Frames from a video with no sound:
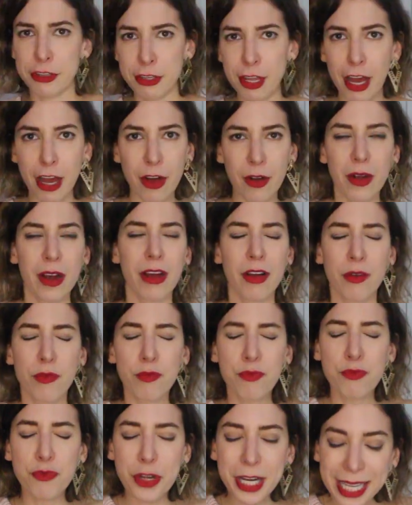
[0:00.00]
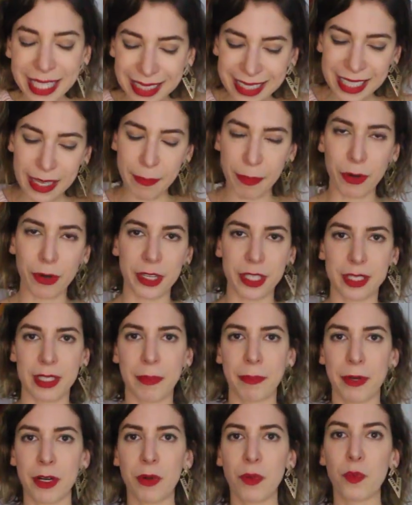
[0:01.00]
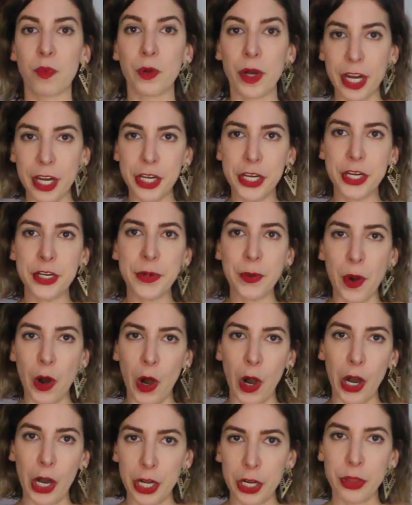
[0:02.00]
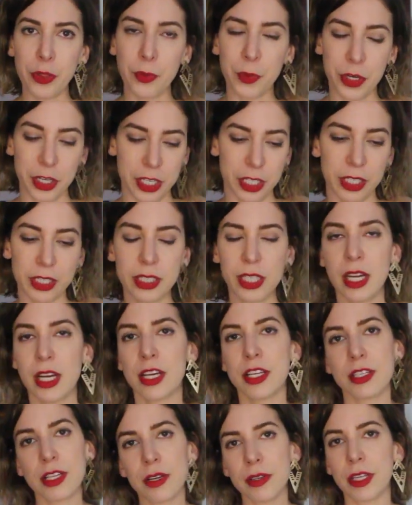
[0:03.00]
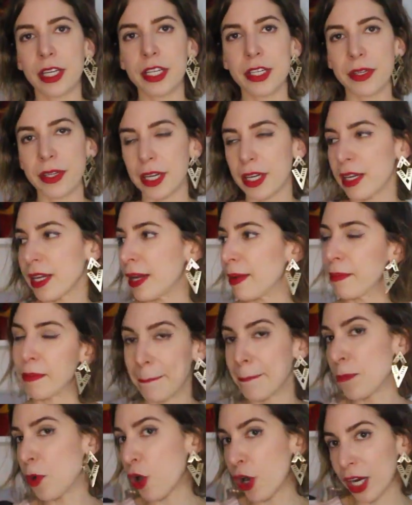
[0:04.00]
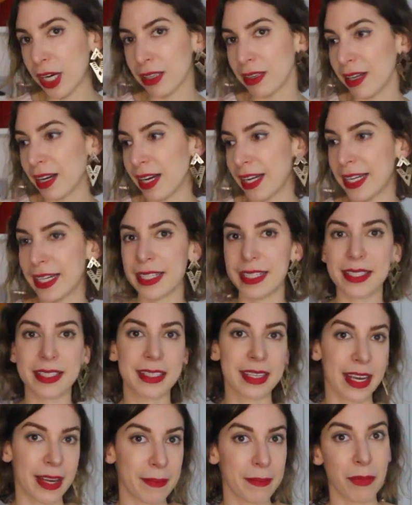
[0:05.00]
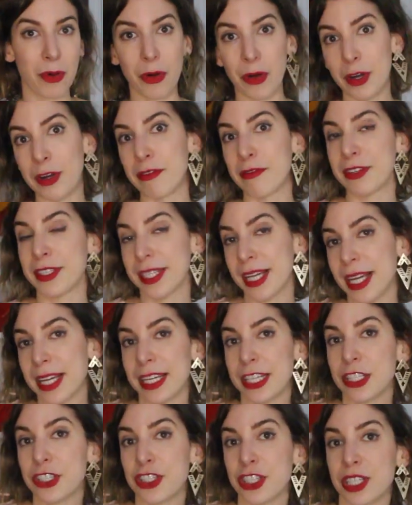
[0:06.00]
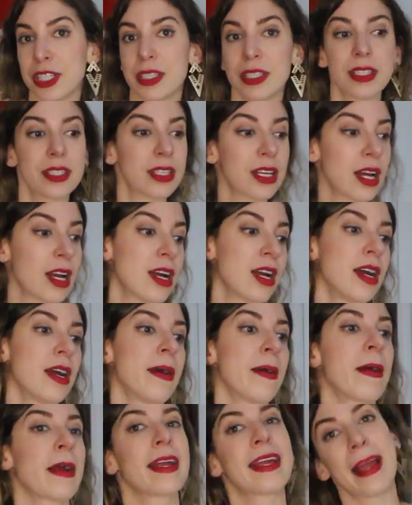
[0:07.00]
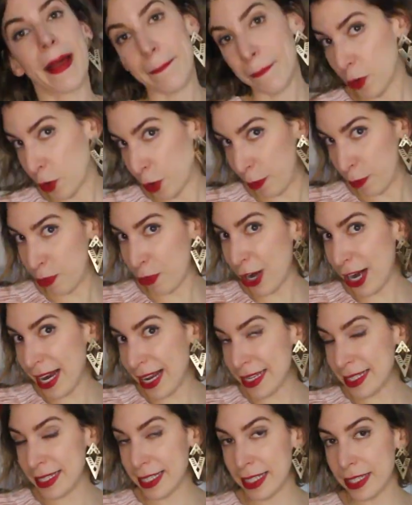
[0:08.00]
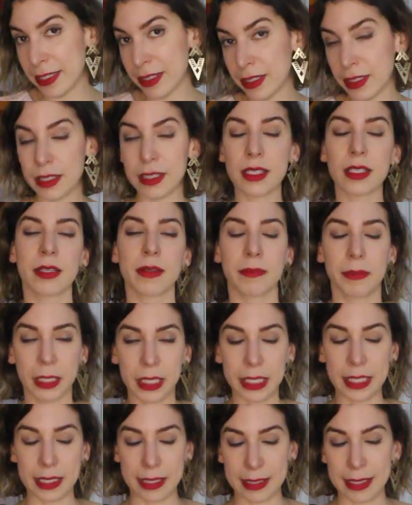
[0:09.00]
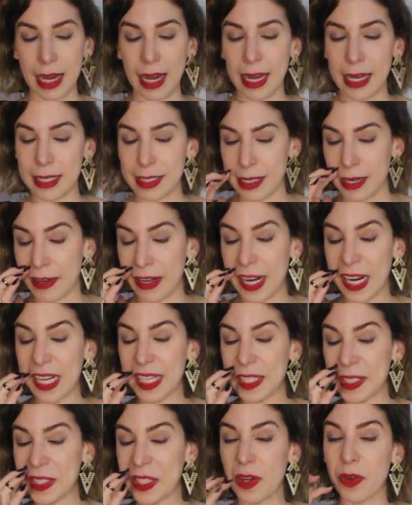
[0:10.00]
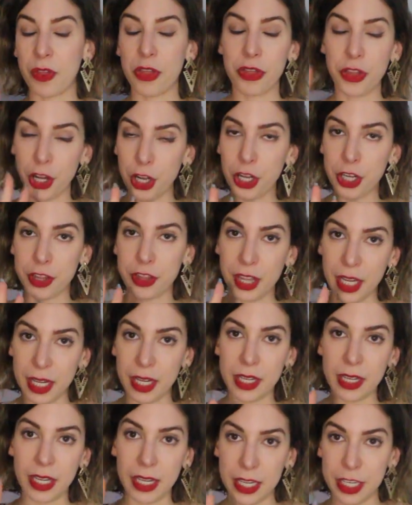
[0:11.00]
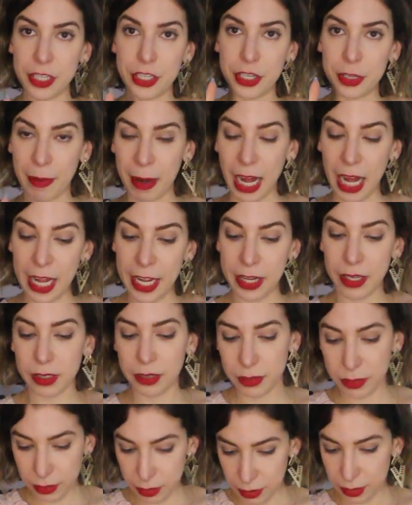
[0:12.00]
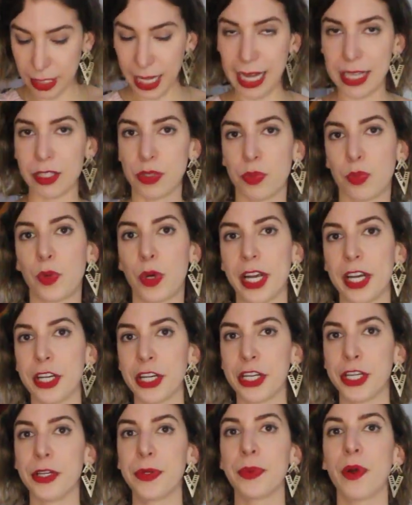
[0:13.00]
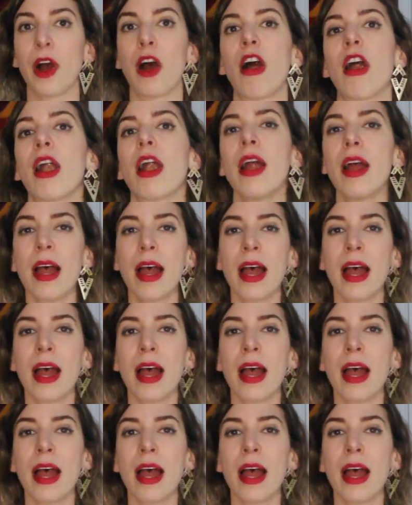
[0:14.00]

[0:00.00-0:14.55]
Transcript: So, really important to put where you are in the world so that you can get more clients, get more invitations, get more brand deals. Please, guys, all right? So, third thing in your bio, that's where you are.